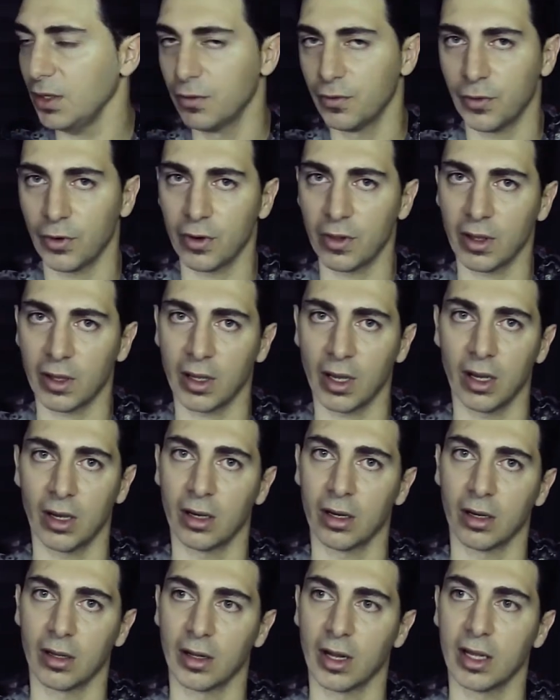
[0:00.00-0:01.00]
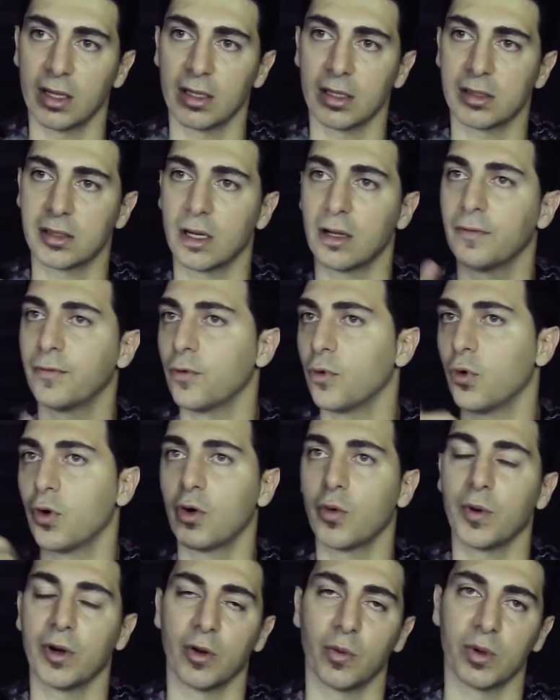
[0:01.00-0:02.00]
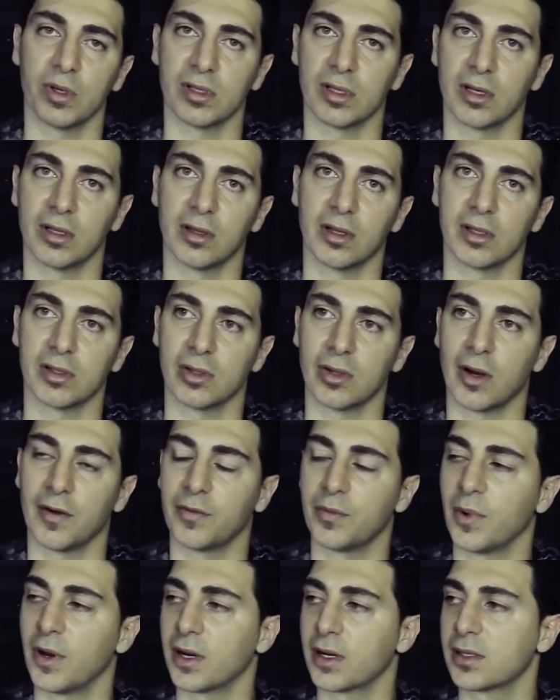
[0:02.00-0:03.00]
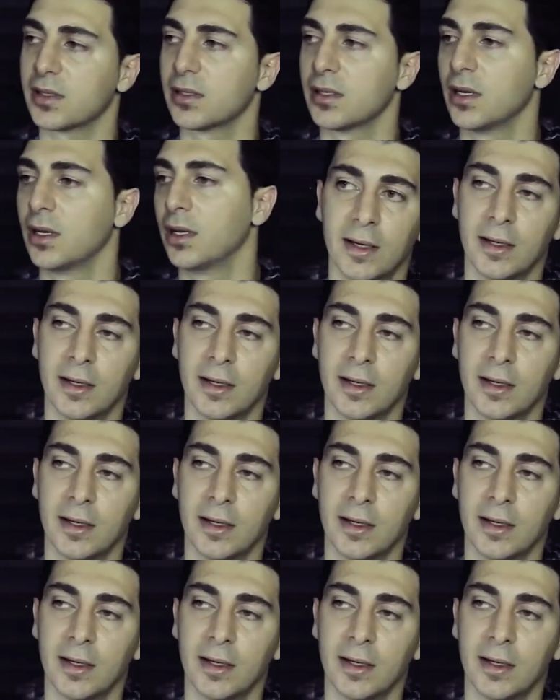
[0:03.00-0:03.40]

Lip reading: for the light itself, or when it was in the softbox.